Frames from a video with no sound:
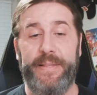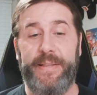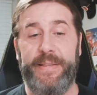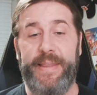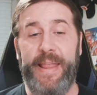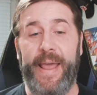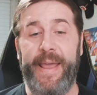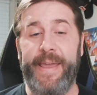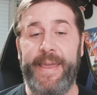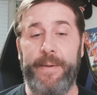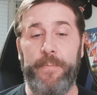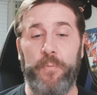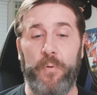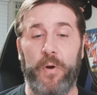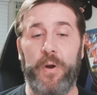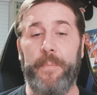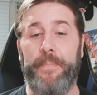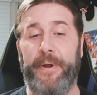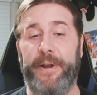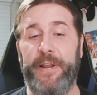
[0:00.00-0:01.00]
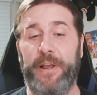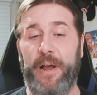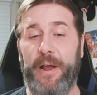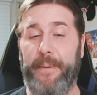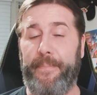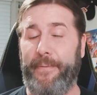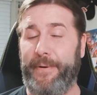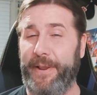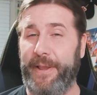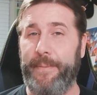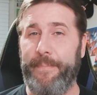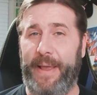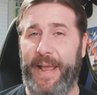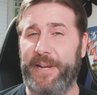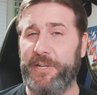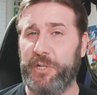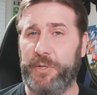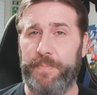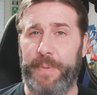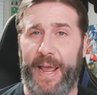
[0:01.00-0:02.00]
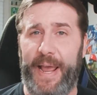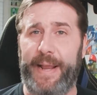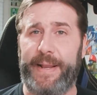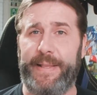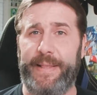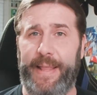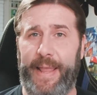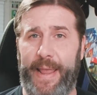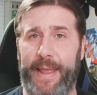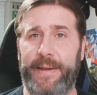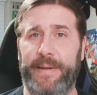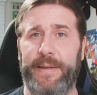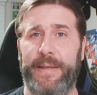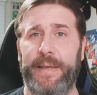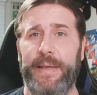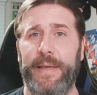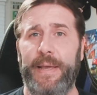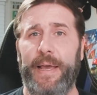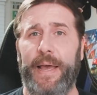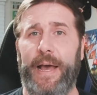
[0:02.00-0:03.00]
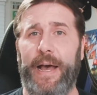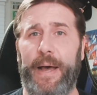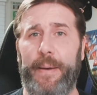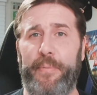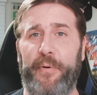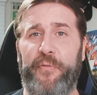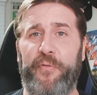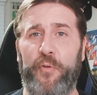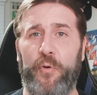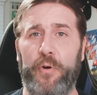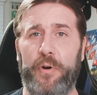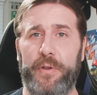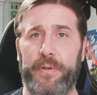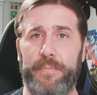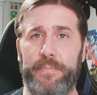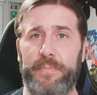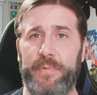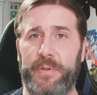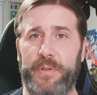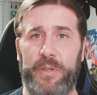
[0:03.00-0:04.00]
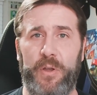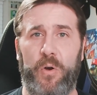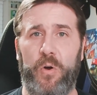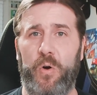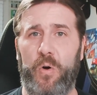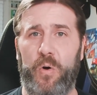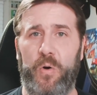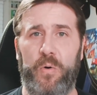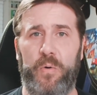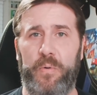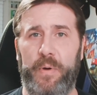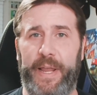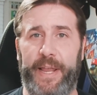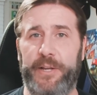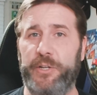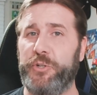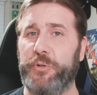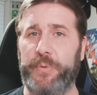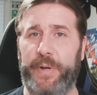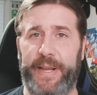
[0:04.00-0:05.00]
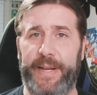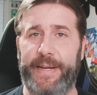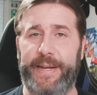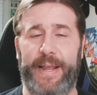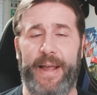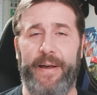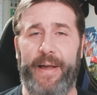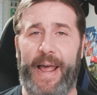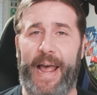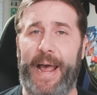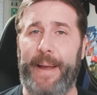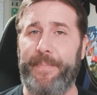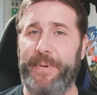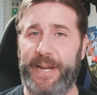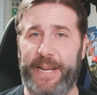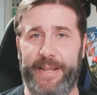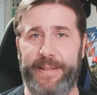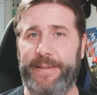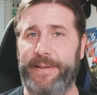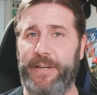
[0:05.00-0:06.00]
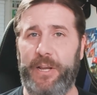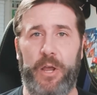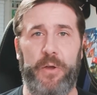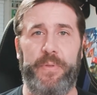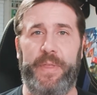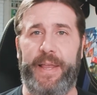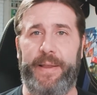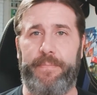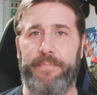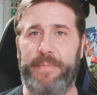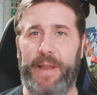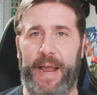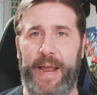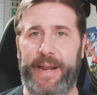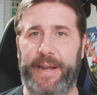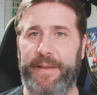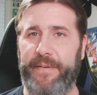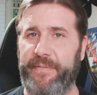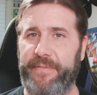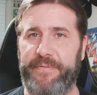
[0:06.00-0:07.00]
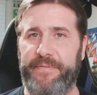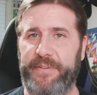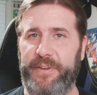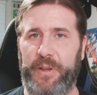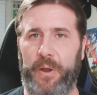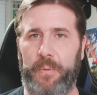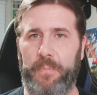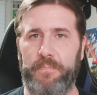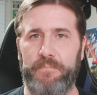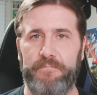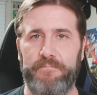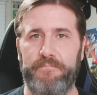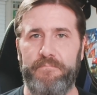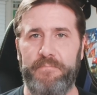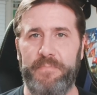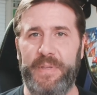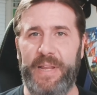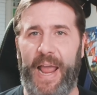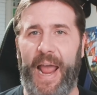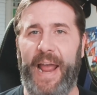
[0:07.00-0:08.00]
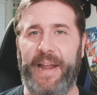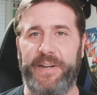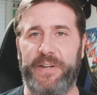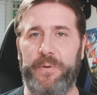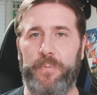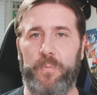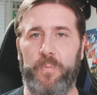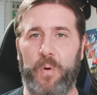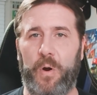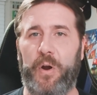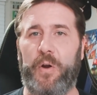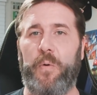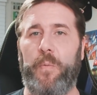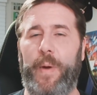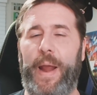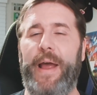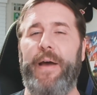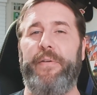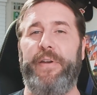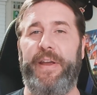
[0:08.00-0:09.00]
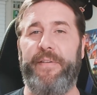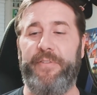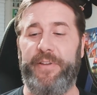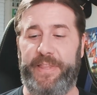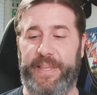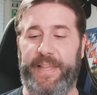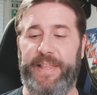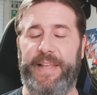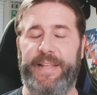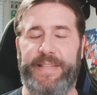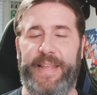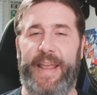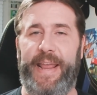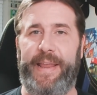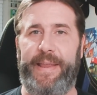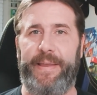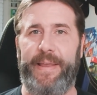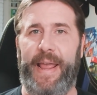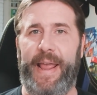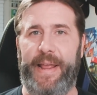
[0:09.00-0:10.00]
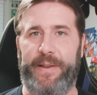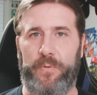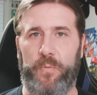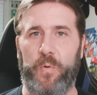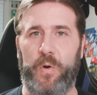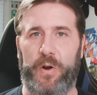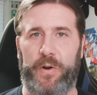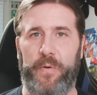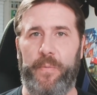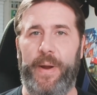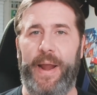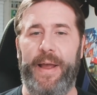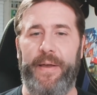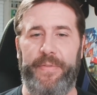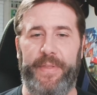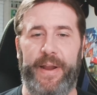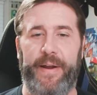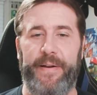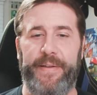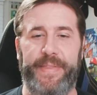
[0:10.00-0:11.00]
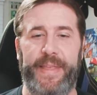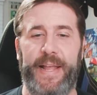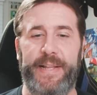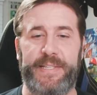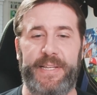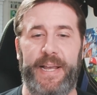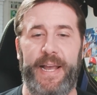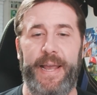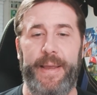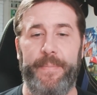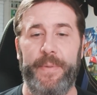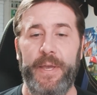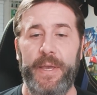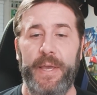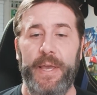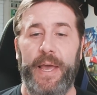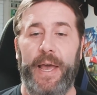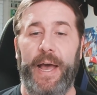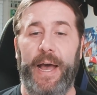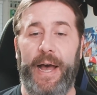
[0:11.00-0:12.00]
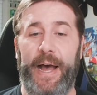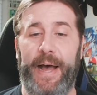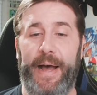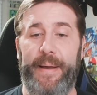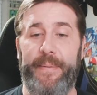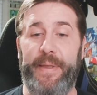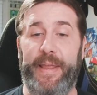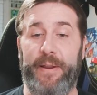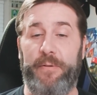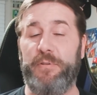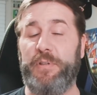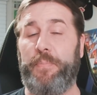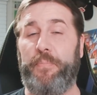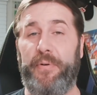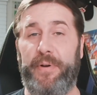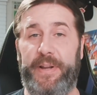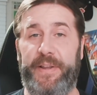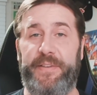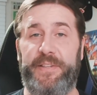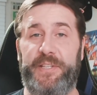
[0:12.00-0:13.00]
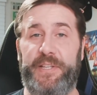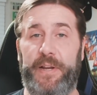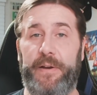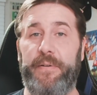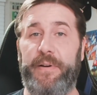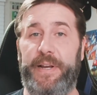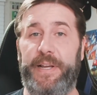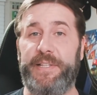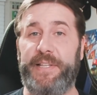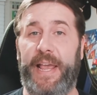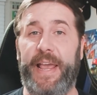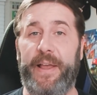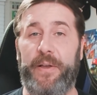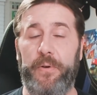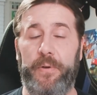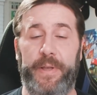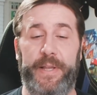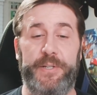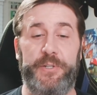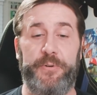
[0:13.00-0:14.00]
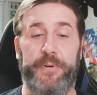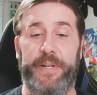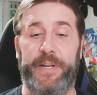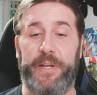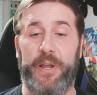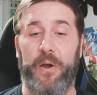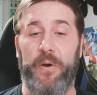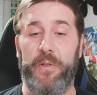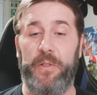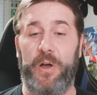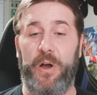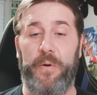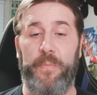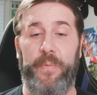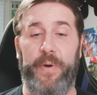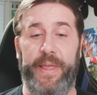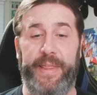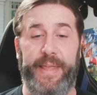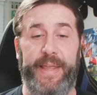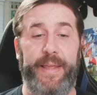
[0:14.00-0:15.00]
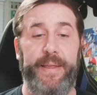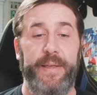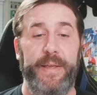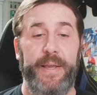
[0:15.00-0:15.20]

They were putting on a pretty good match back then, before the whole injury ended up happening. You know, they kind of, had to work around everything that they had to work around there at that time. And it was pretty serious ankle injury to go along with it.